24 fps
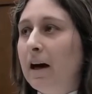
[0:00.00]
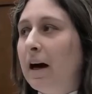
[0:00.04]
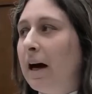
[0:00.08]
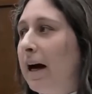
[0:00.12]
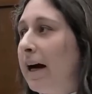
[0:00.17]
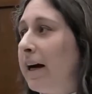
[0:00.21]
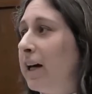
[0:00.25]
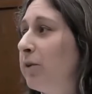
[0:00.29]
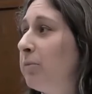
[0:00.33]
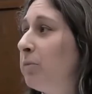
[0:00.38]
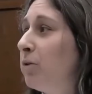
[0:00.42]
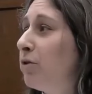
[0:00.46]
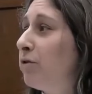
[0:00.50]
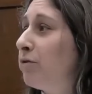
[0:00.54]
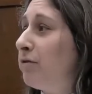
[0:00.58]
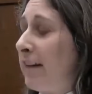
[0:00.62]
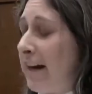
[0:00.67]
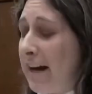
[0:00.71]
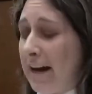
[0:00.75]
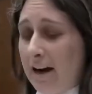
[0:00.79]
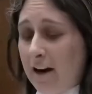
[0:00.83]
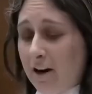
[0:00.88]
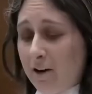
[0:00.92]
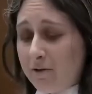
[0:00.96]
I'm going to move
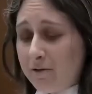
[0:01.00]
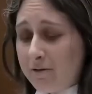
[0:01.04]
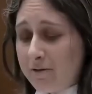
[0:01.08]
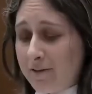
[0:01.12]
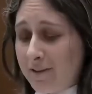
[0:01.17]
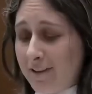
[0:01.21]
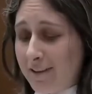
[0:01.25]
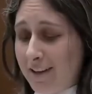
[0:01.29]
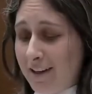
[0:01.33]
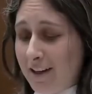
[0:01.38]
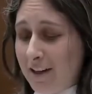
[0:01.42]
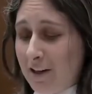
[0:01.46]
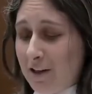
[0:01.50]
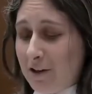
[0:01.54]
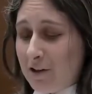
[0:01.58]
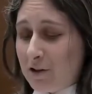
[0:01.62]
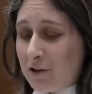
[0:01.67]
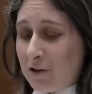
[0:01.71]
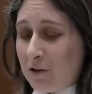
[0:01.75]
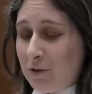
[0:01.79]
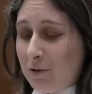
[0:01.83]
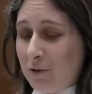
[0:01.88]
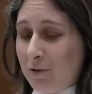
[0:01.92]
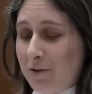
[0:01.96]
now
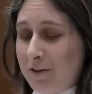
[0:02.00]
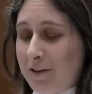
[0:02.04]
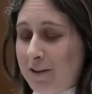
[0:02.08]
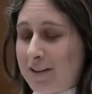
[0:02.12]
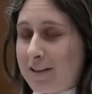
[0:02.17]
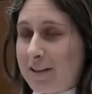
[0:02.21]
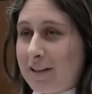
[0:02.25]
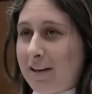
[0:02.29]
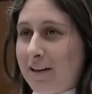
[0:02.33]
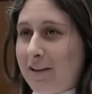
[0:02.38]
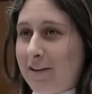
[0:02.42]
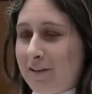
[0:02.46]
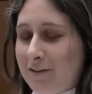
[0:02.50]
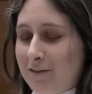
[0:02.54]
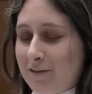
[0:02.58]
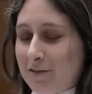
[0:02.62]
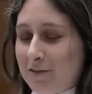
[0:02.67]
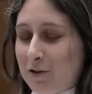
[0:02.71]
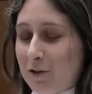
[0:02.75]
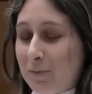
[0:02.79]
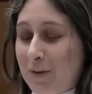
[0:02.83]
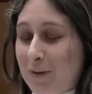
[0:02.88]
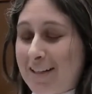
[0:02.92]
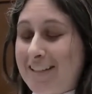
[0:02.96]
to
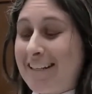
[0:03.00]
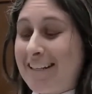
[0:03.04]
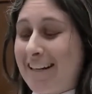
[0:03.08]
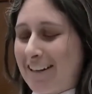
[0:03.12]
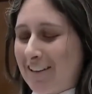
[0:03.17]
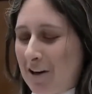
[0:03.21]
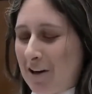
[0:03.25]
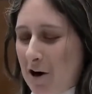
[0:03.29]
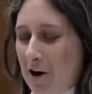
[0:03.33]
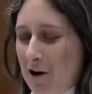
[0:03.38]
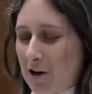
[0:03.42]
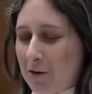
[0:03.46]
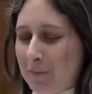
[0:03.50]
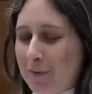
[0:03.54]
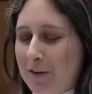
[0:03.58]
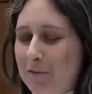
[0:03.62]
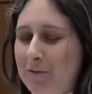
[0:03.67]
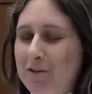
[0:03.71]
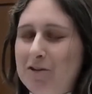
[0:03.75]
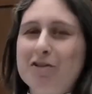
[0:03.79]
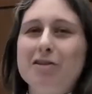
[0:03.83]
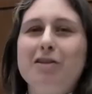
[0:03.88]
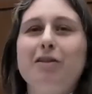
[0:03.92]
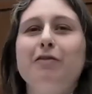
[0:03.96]
my second argument, which is the